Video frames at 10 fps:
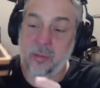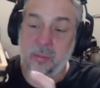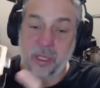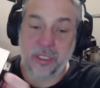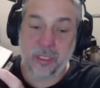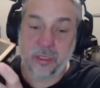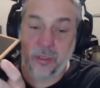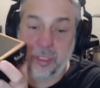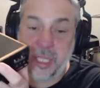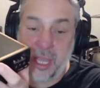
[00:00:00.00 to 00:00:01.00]
plus your
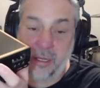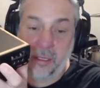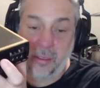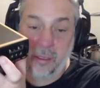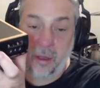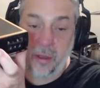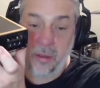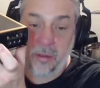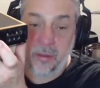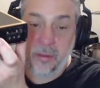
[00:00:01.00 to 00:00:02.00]
two channel
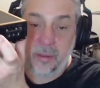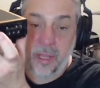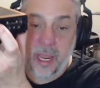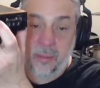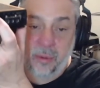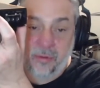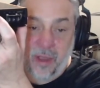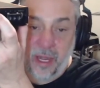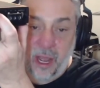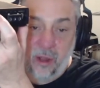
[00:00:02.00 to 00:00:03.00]

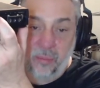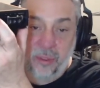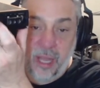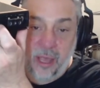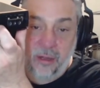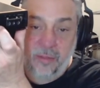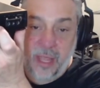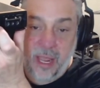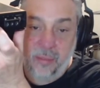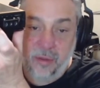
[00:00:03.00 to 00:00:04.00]
amplified output out of
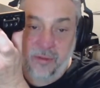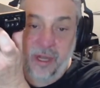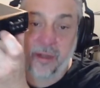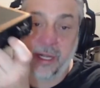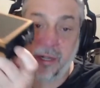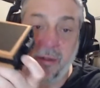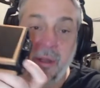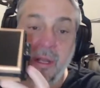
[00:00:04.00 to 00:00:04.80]
the amplifier here.